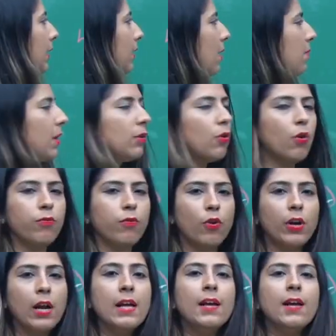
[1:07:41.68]
couple go
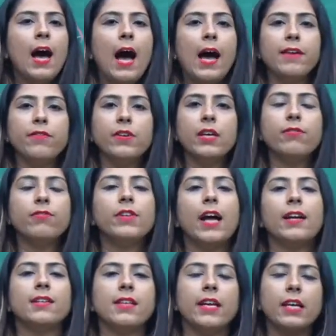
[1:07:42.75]
for IVF,
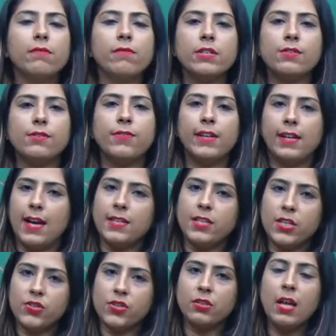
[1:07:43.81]
that is in vitro
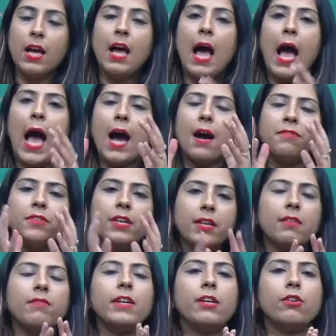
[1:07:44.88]
fertilization. After
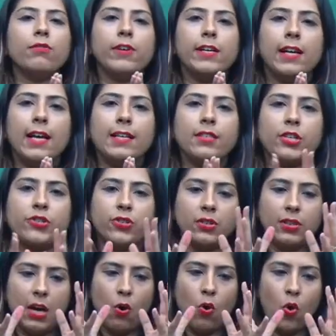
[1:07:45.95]
in vitro fertilization,
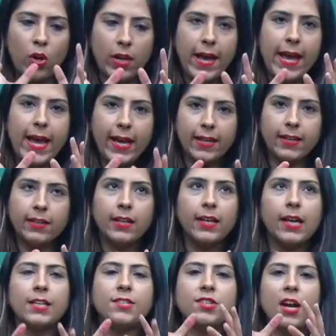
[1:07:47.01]
the whole egg
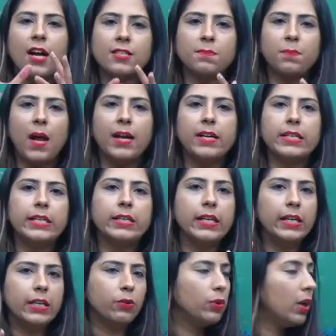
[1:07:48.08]
is transplanted into